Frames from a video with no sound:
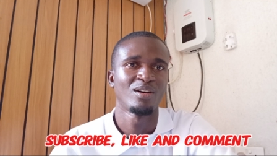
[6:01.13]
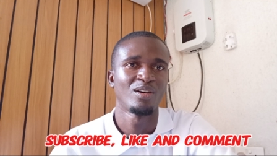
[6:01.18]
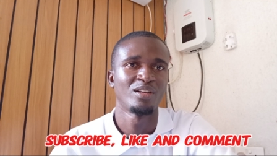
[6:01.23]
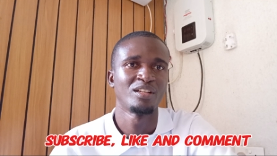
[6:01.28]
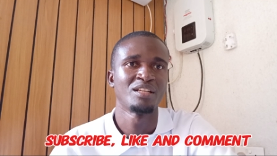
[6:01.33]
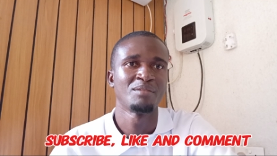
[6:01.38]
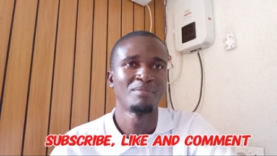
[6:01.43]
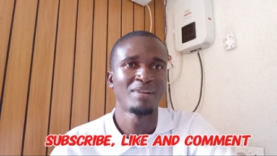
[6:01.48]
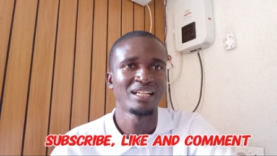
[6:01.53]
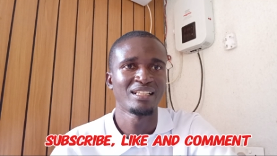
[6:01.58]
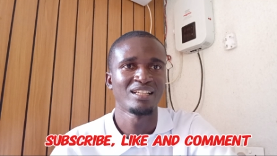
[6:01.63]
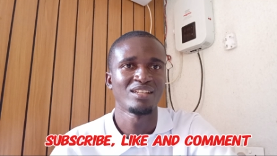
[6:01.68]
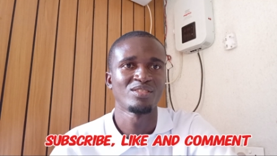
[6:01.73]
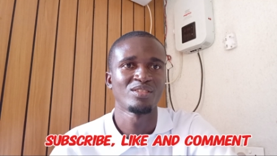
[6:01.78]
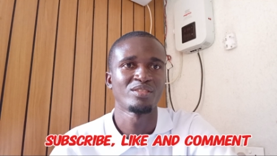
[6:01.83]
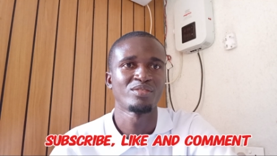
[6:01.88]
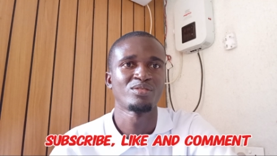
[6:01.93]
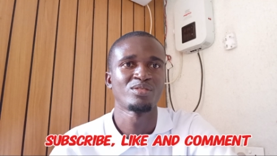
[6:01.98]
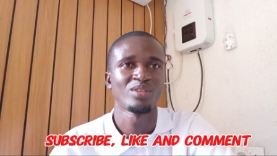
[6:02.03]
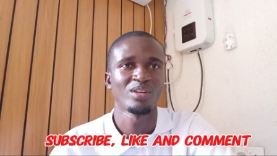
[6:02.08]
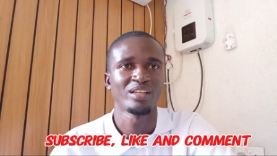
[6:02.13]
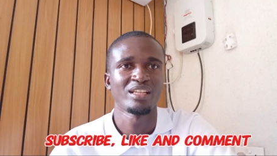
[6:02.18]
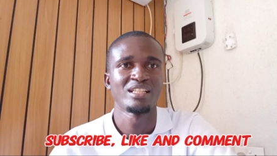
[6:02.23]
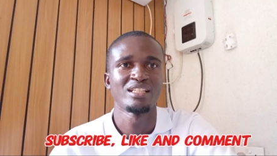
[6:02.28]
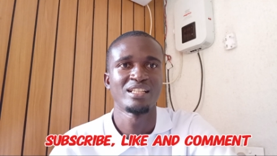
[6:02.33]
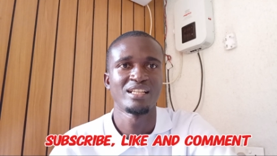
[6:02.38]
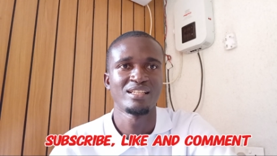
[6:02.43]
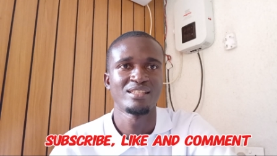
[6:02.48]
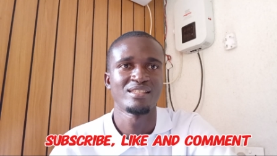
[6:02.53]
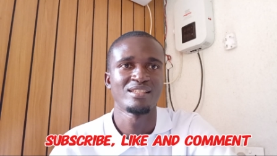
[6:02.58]
on the matters of
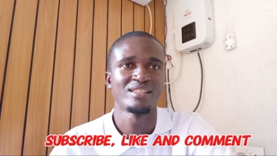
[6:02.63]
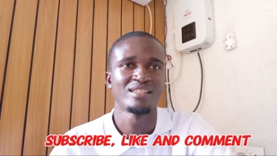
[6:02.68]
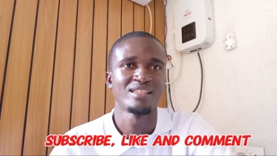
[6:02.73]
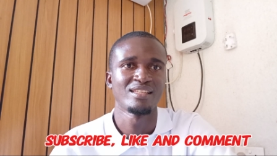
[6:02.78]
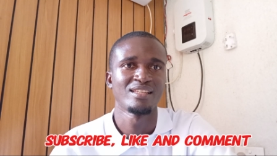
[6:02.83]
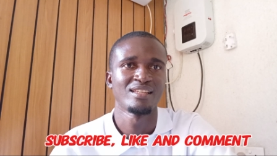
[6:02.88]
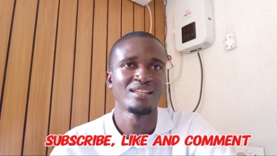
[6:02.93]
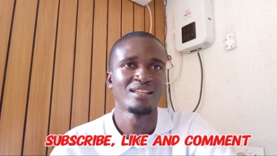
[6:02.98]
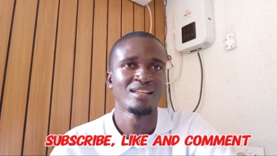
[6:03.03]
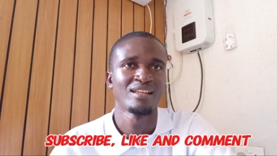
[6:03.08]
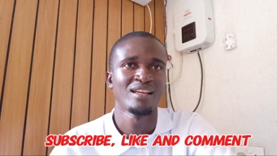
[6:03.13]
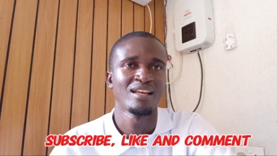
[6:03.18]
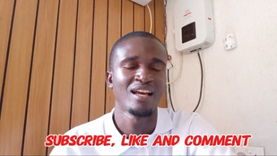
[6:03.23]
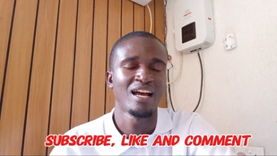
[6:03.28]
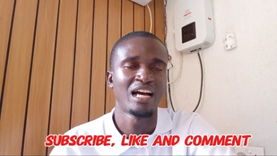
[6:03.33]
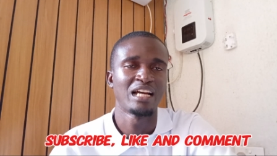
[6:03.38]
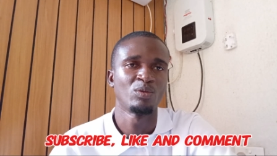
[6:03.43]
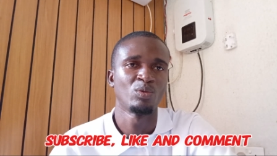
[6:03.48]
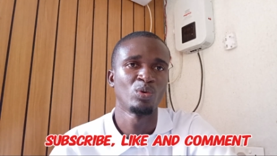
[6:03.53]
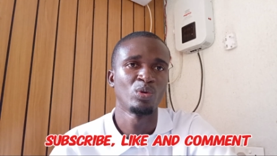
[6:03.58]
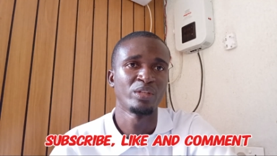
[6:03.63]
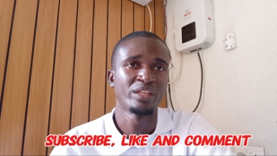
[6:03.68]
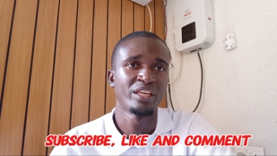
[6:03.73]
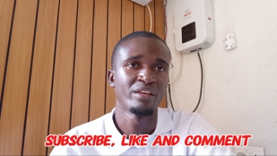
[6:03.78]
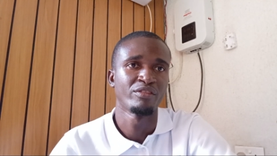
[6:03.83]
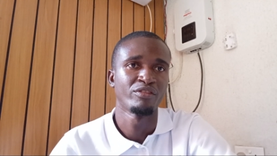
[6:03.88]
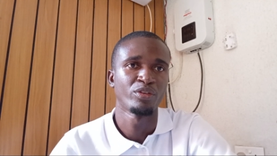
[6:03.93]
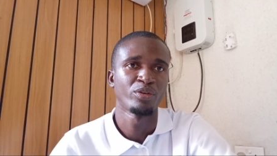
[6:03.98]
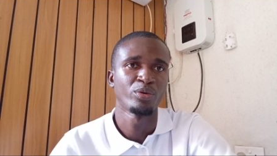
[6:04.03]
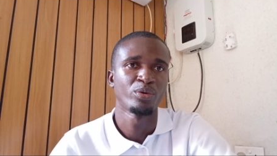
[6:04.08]
stocking density and we'll
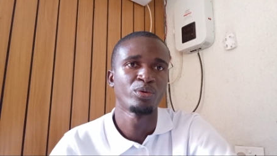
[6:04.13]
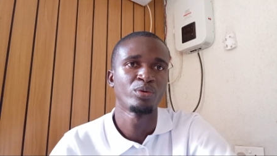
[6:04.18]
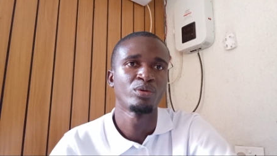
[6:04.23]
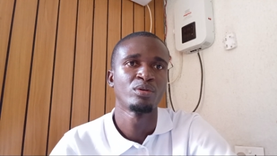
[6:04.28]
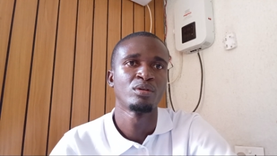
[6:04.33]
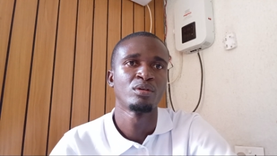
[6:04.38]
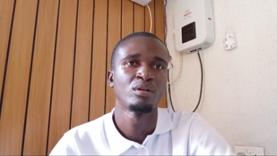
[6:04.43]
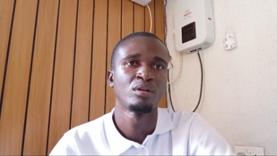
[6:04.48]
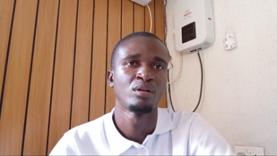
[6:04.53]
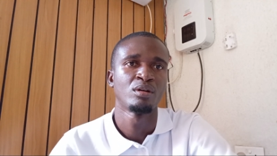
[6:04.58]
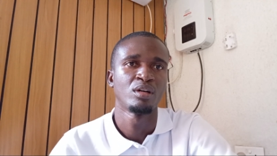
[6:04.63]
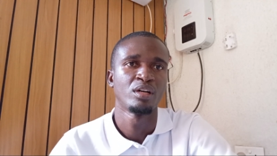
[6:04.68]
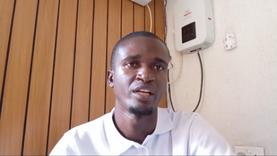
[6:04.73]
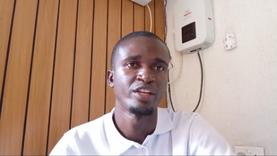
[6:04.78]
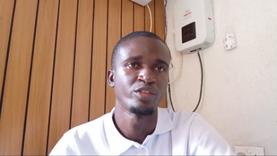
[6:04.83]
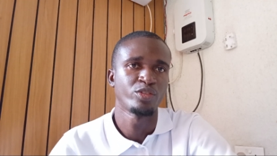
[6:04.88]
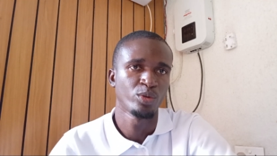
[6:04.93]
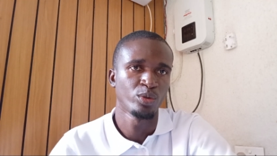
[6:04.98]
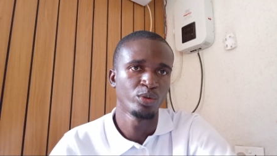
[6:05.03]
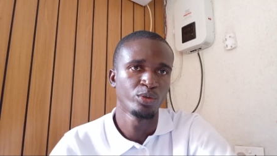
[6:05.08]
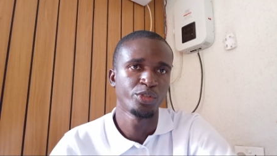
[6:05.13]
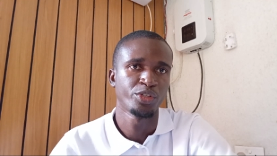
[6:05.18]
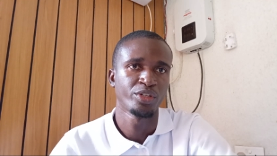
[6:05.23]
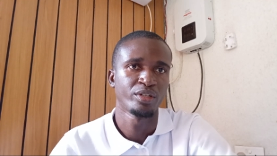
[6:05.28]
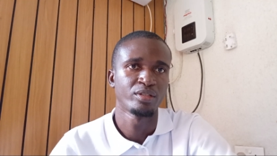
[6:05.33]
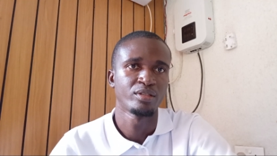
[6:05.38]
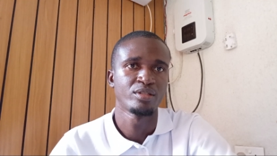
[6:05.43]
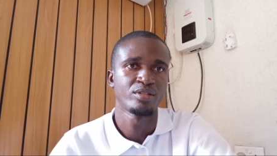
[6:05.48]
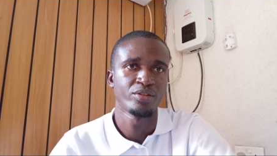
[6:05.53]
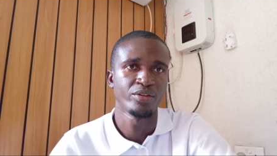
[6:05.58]
give you a
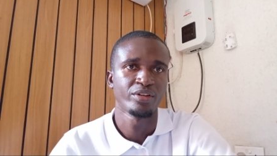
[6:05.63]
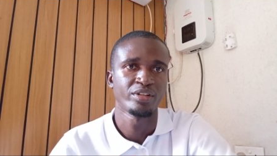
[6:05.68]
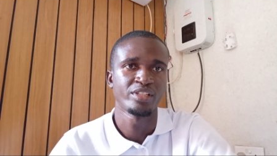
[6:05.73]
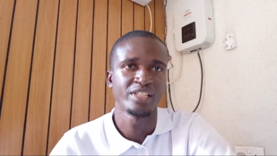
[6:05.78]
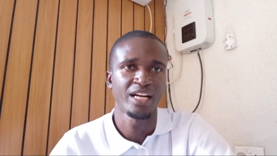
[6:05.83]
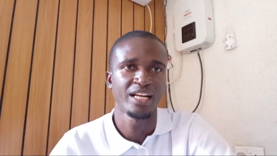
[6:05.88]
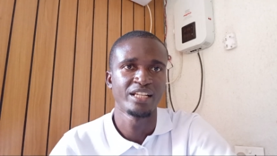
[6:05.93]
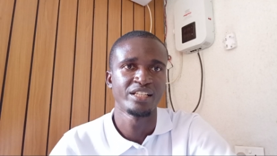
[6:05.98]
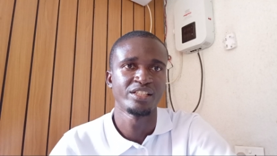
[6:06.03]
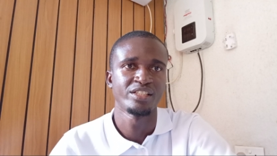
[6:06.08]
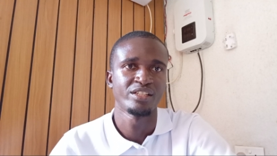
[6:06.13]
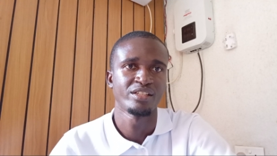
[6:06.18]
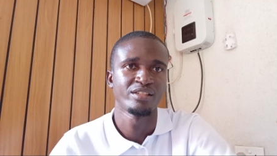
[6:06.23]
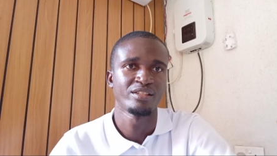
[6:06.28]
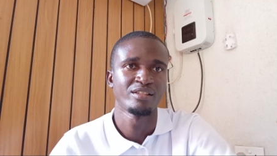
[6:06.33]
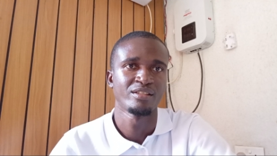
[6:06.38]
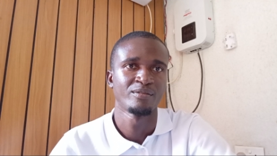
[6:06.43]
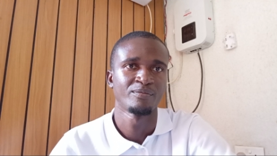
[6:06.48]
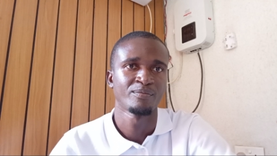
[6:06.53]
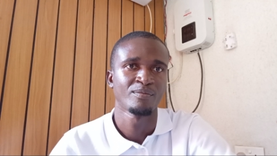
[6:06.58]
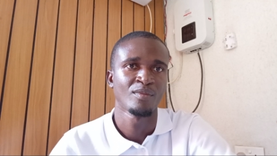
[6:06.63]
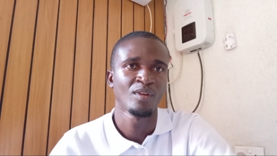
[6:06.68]
solution to your challenges.